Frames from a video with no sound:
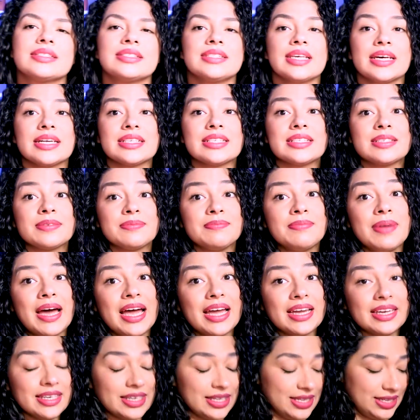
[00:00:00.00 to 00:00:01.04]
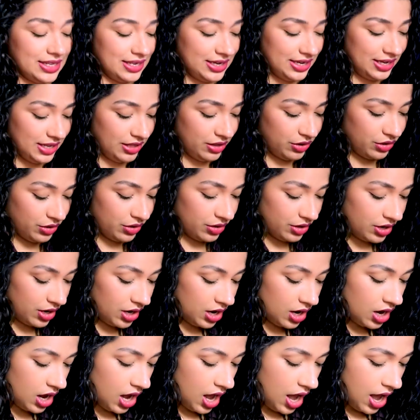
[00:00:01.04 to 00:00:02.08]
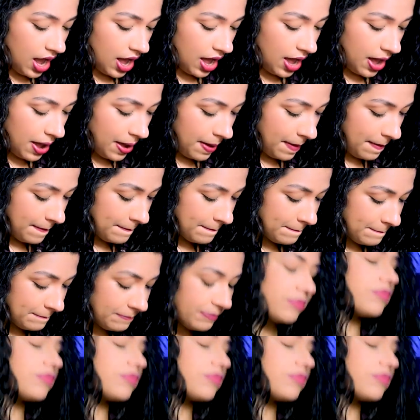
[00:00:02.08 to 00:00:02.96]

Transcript: dust bag, neither. Um,